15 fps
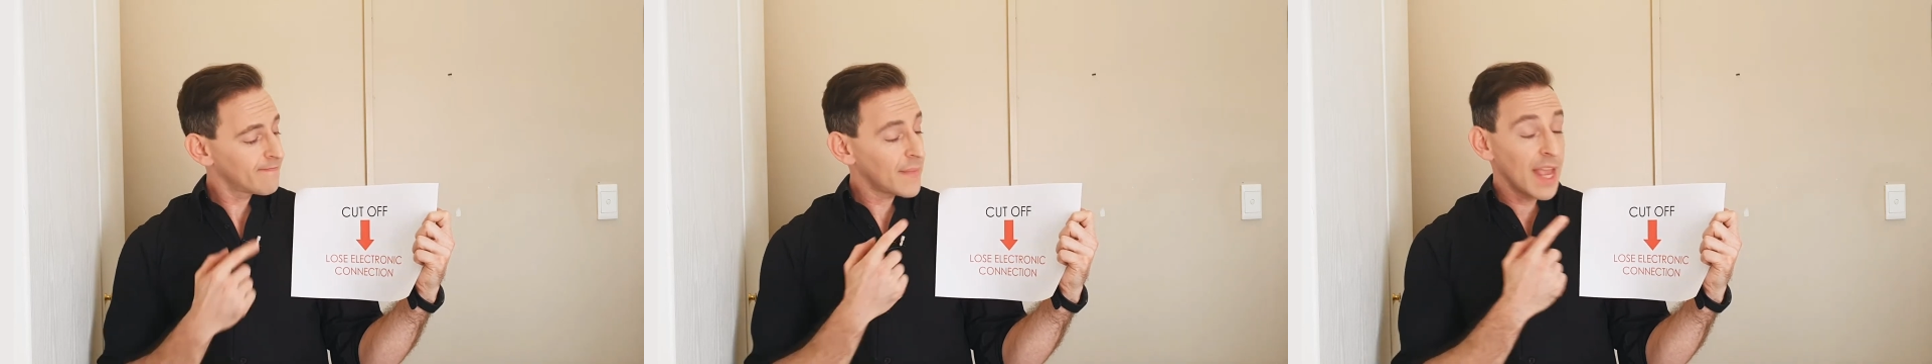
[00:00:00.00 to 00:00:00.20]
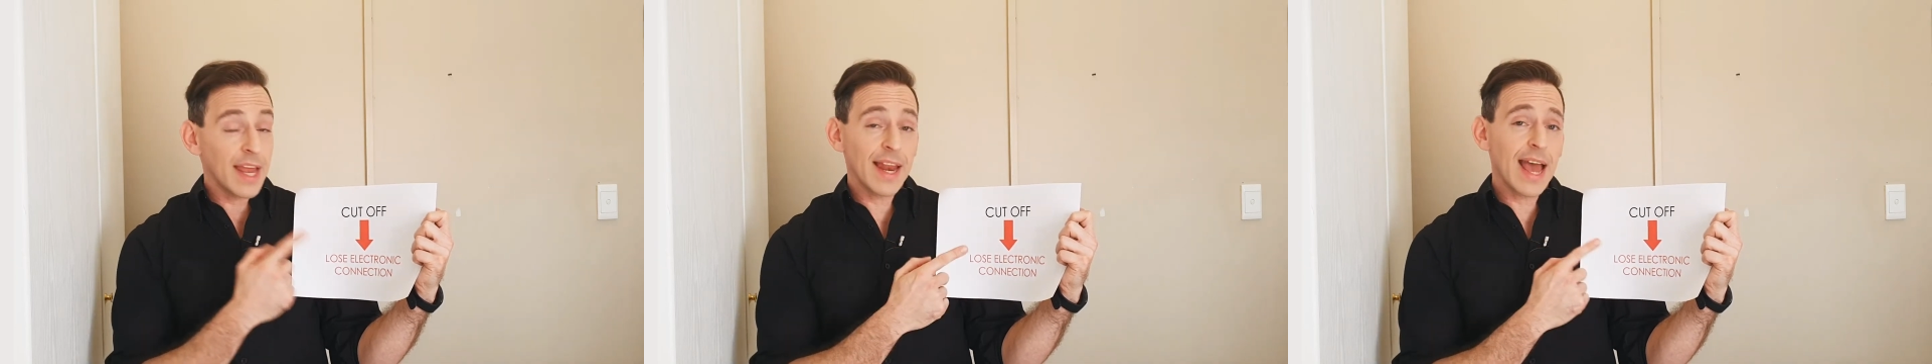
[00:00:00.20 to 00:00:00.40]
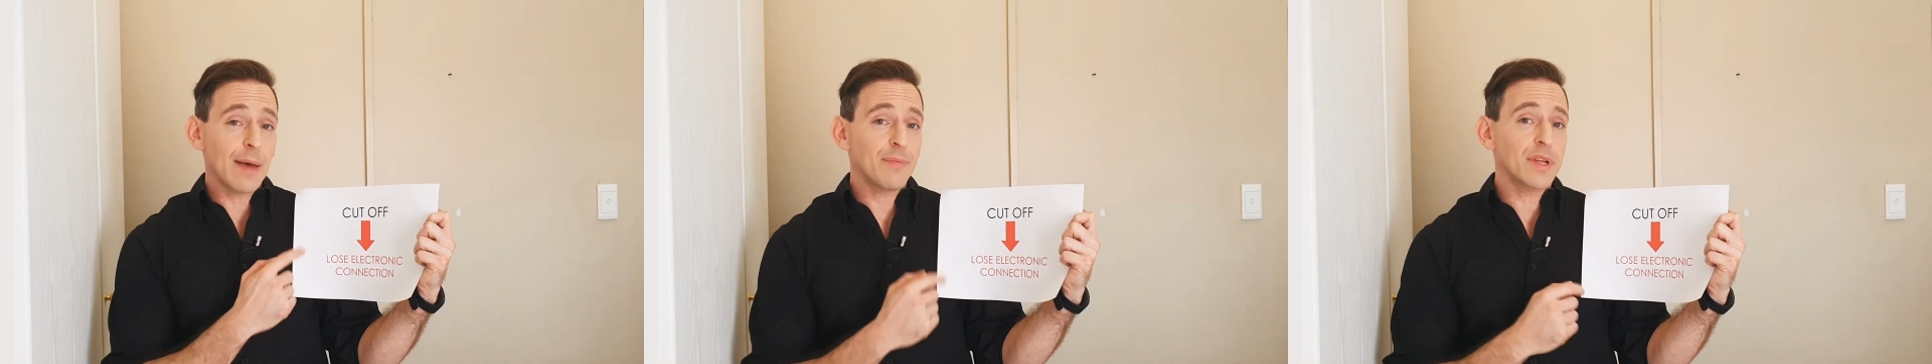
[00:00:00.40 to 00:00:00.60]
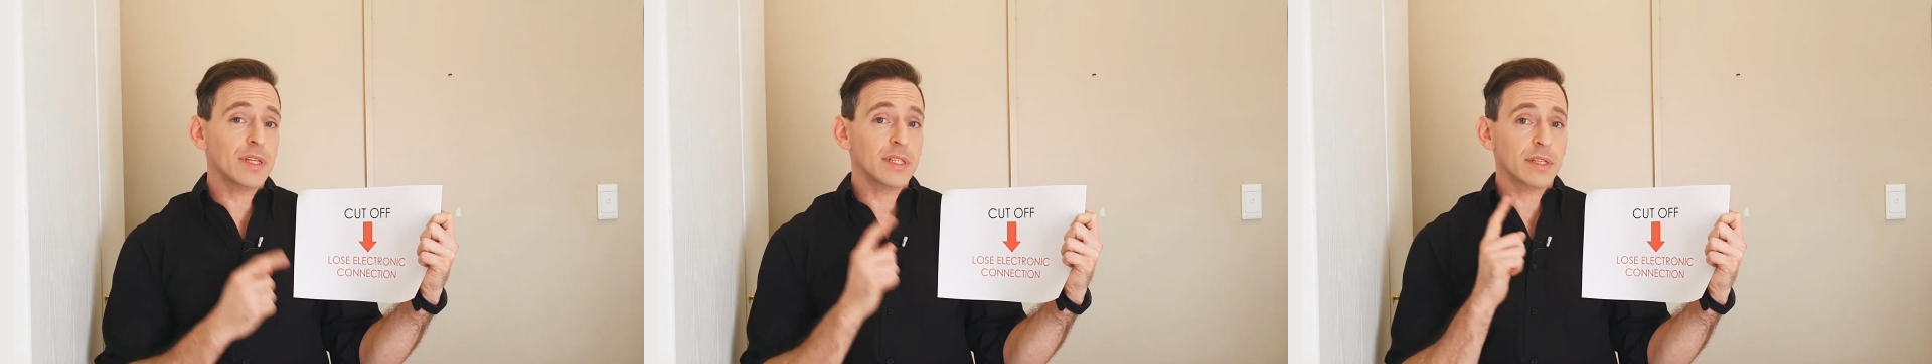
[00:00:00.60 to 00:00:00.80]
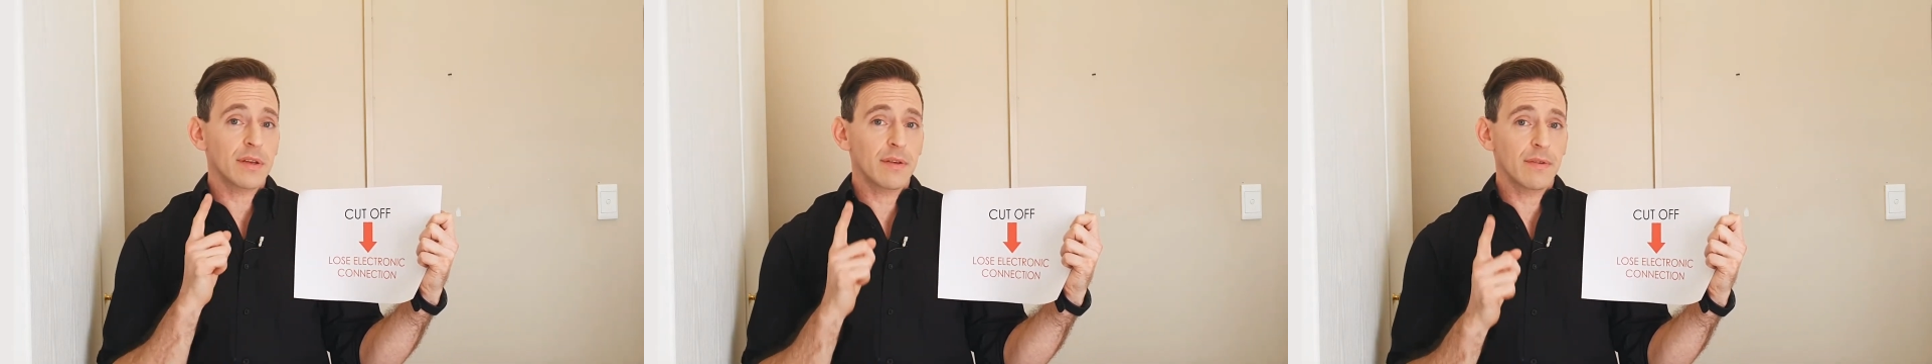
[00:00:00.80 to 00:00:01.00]
It
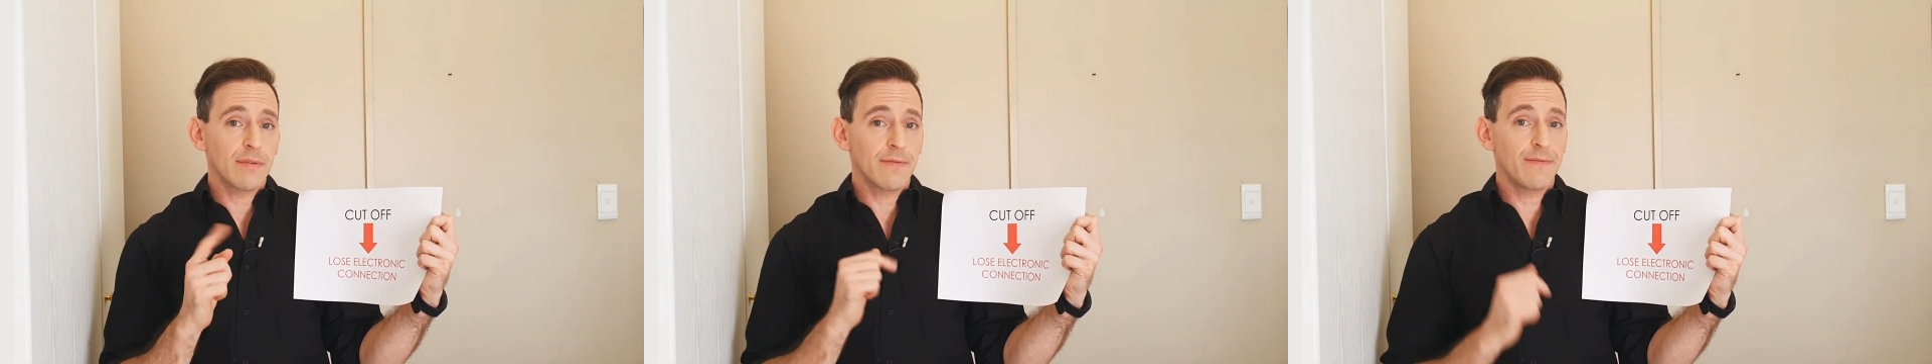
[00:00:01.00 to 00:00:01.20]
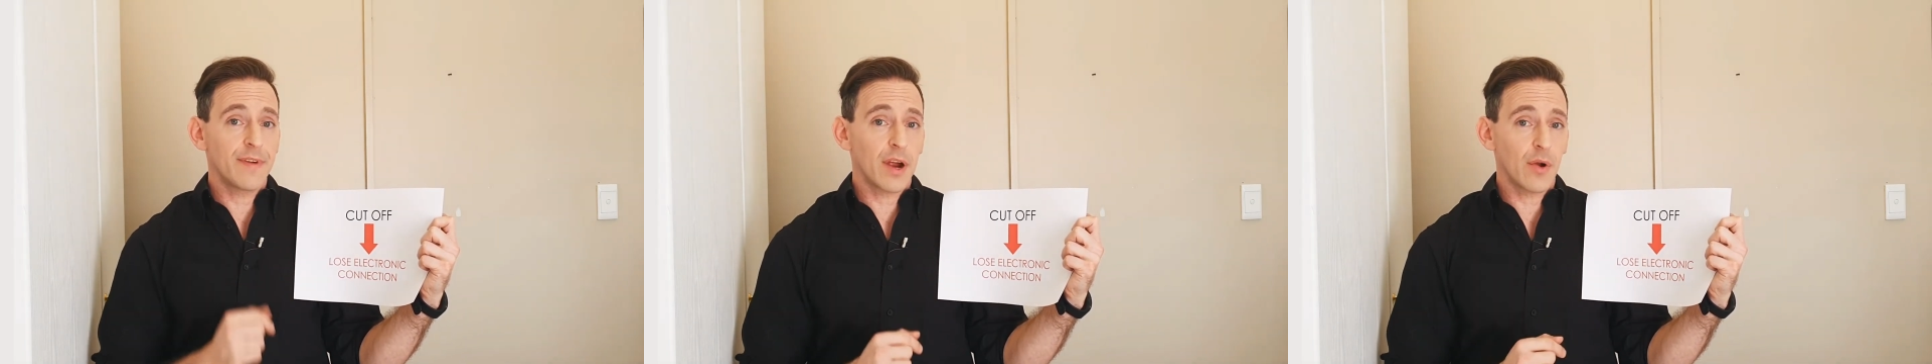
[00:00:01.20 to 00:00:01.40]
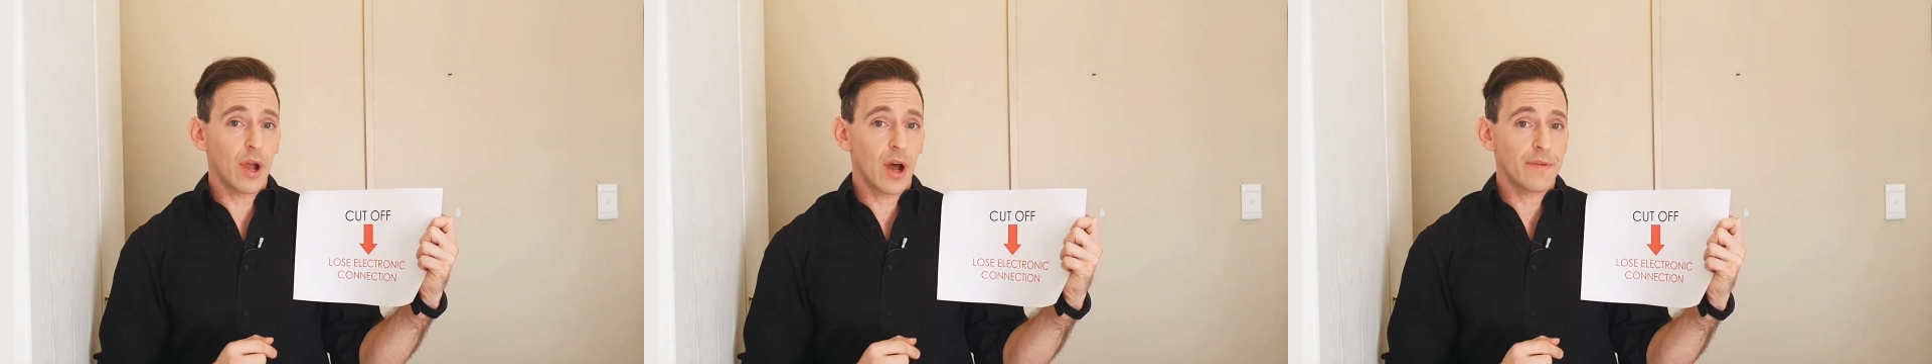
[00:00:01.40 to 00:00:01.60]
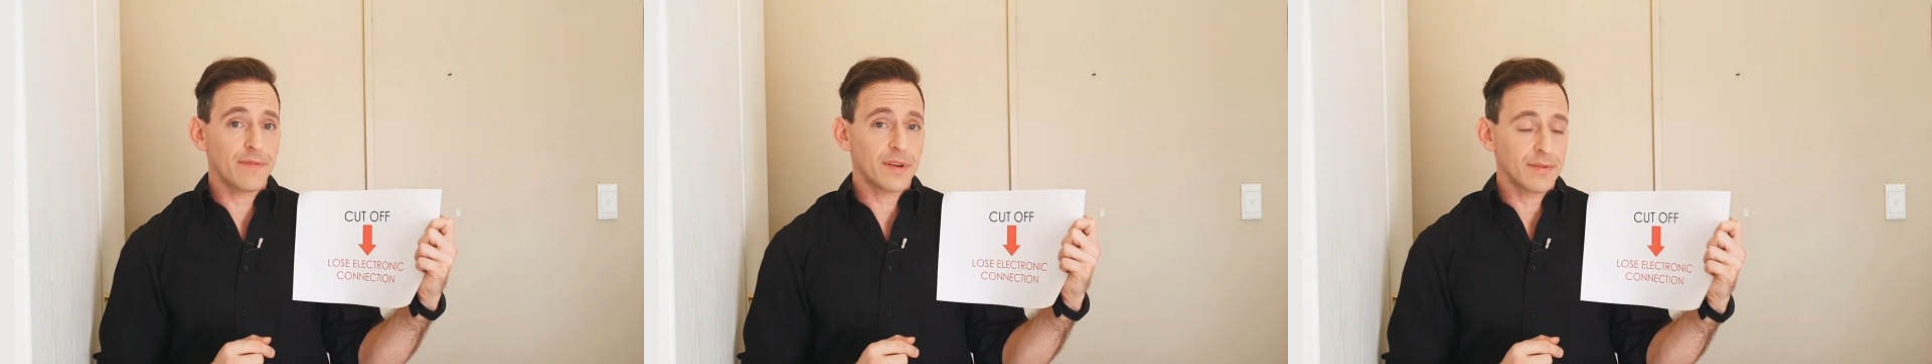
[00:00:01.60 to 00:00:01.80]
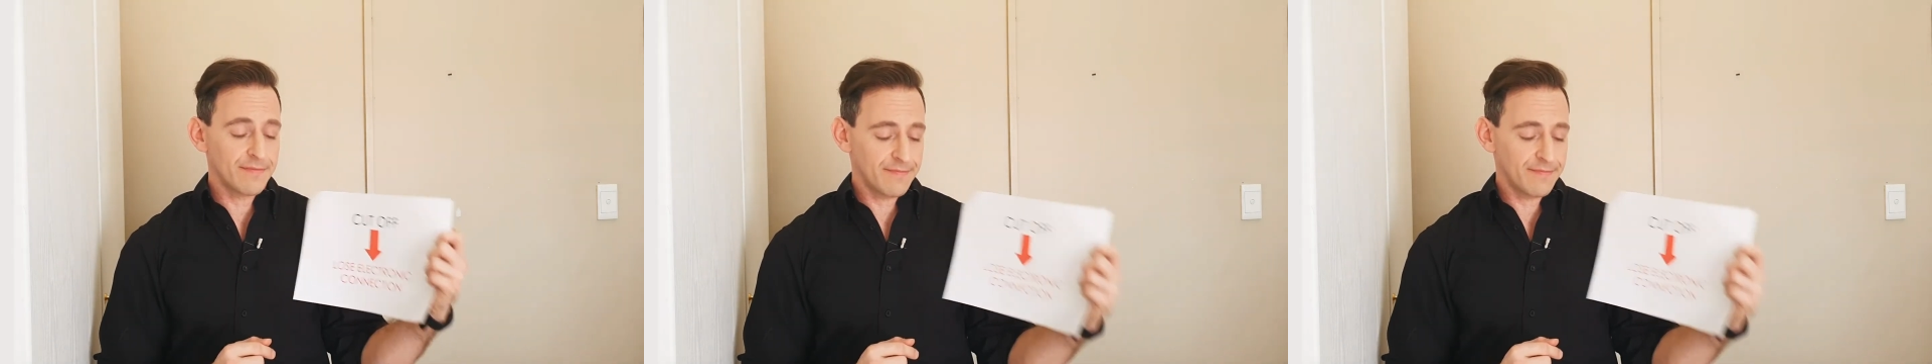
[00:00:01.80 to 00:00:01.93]
happens very often.